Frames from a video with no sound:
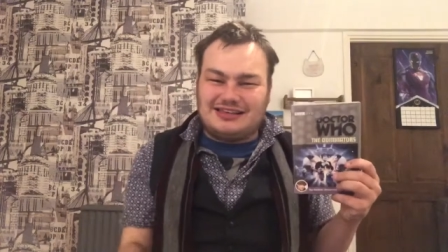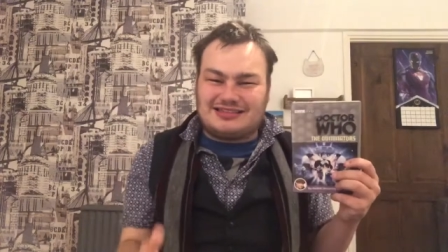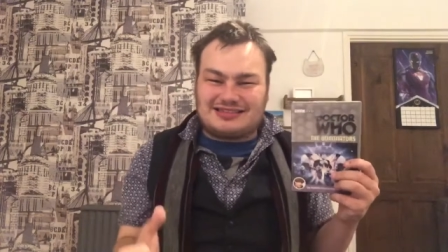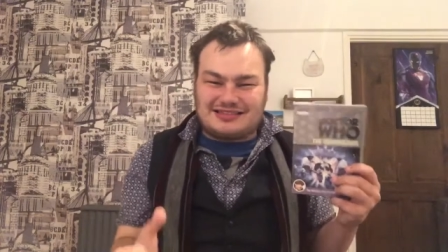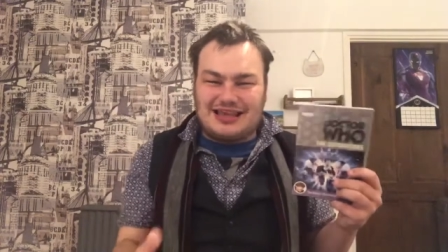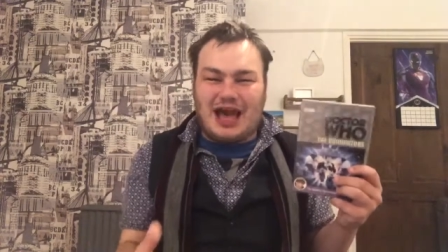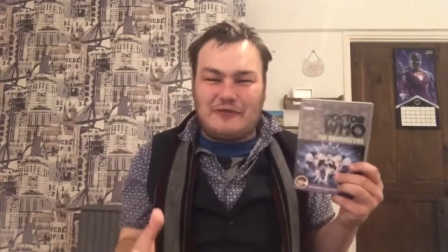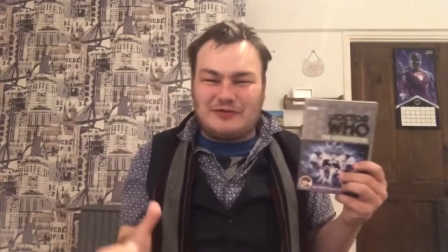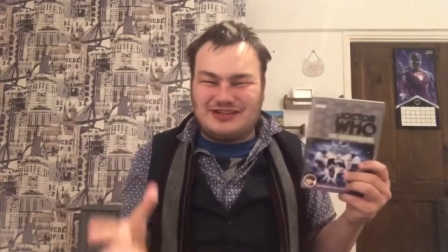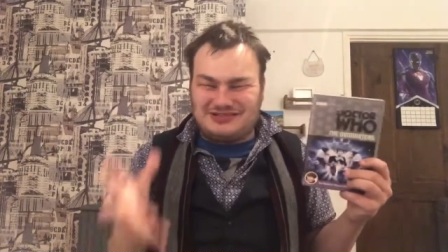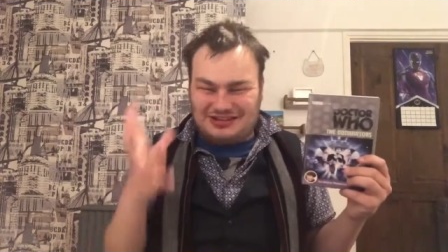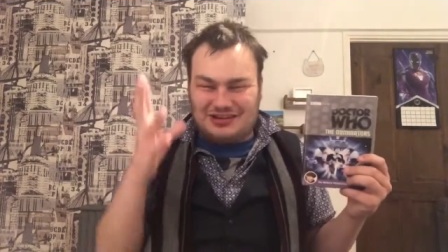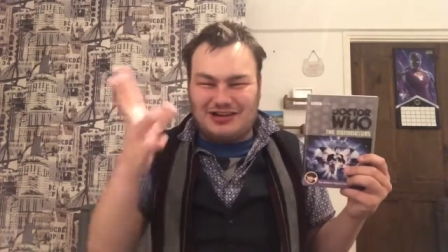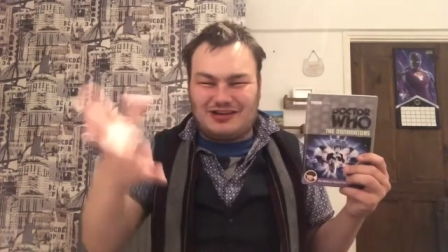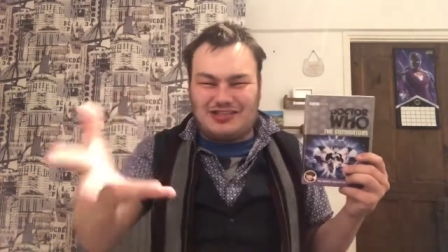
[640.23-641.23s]
yeah, when you
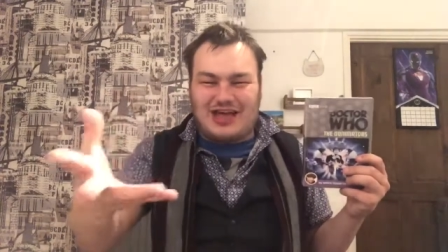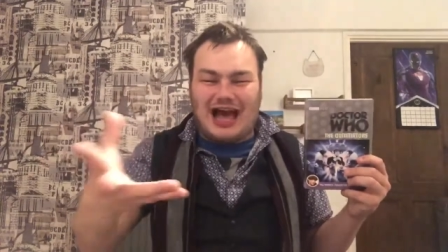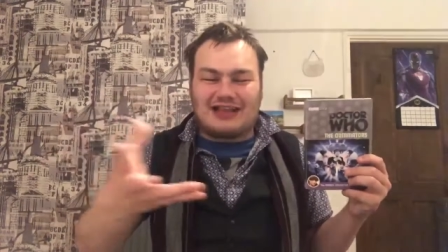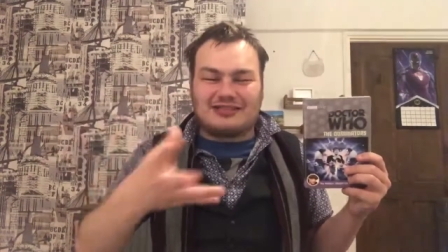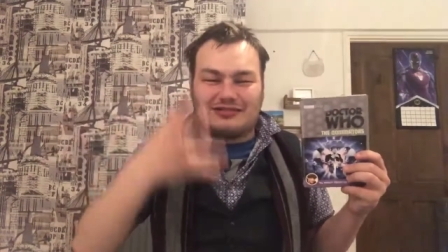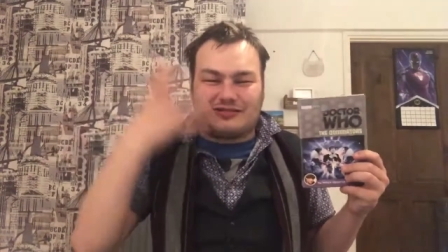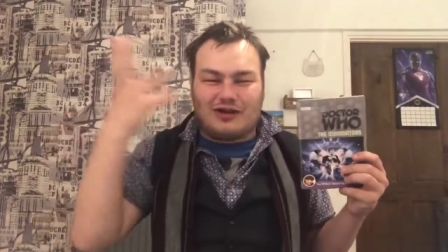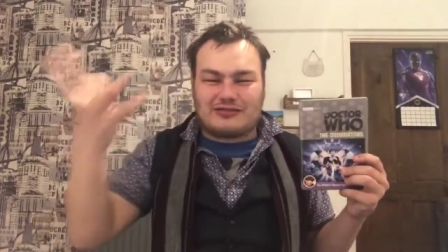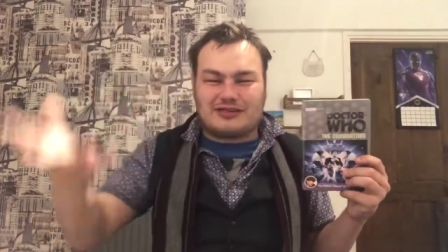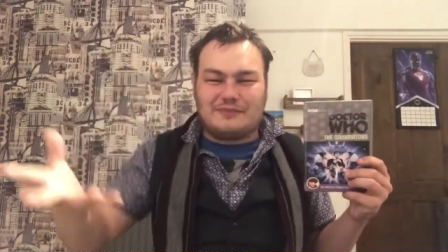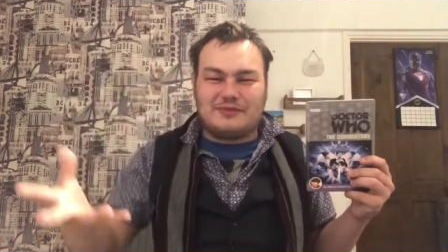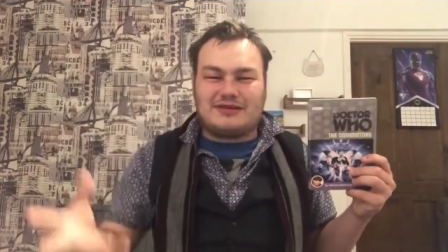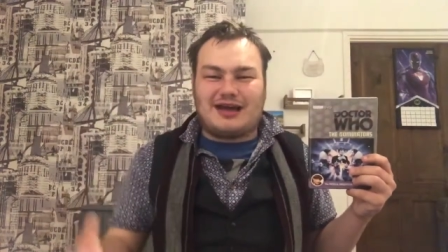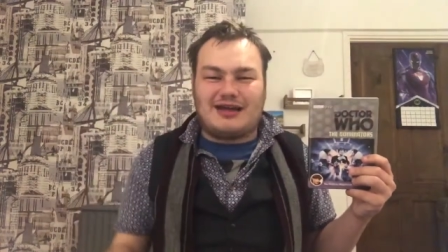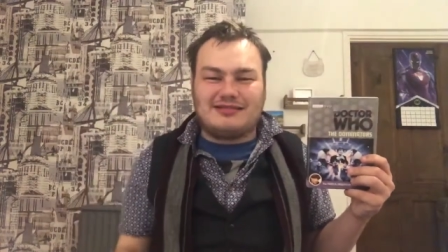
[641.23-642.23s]
hear that, the Doctor
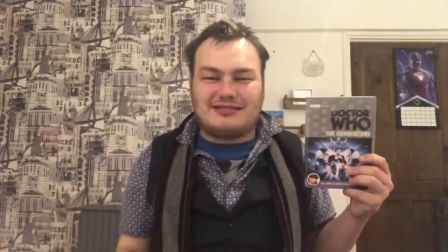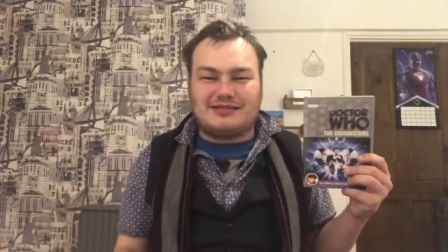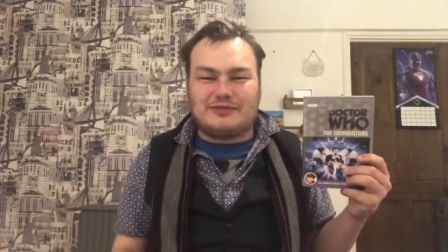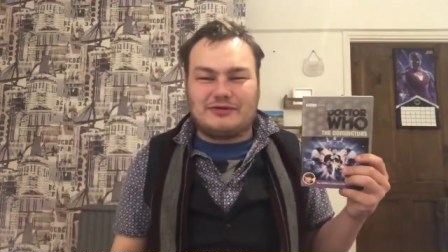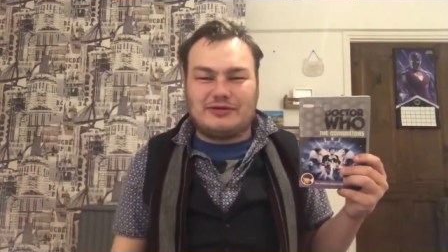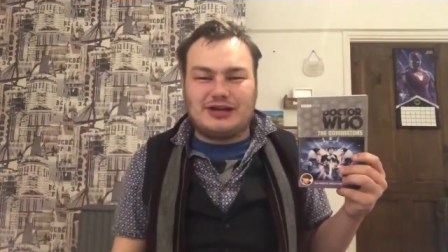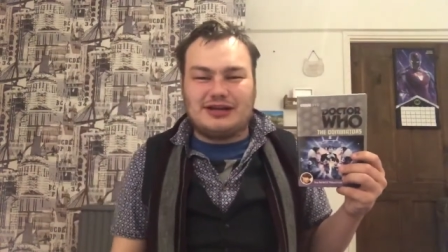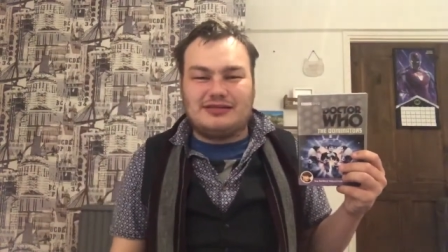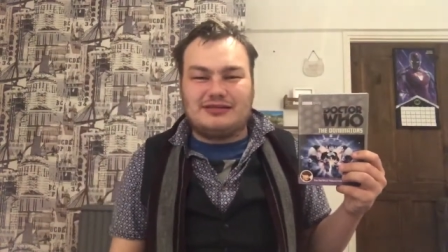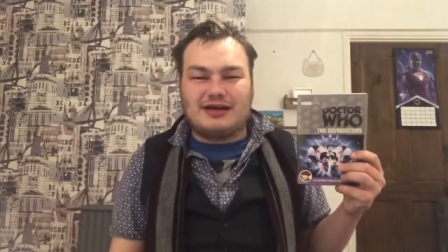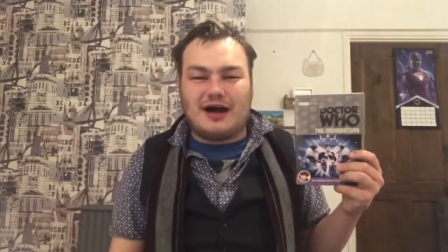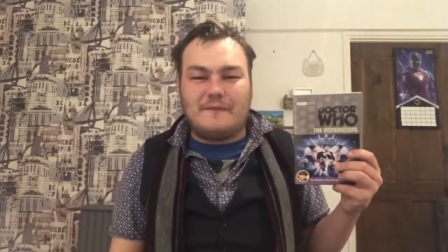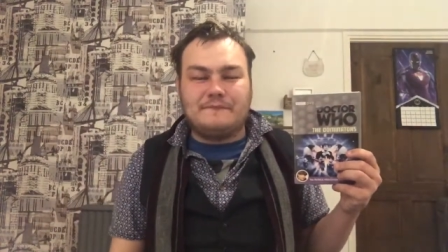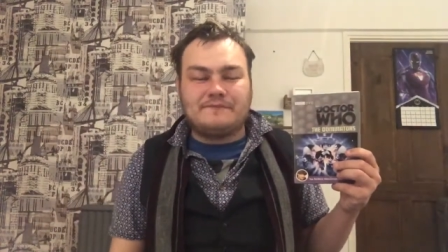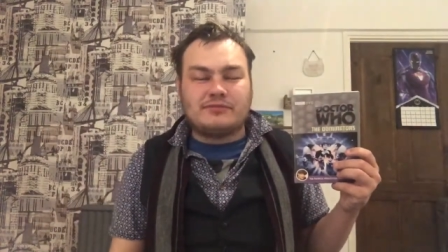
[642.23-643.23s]
pretends to be really
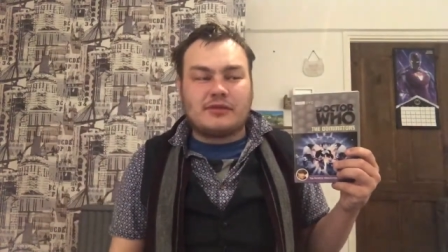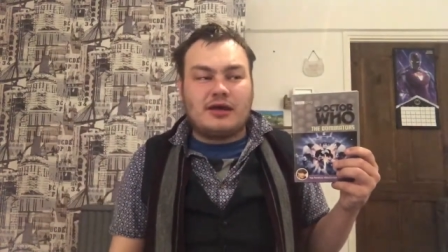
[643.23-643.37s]
dumb.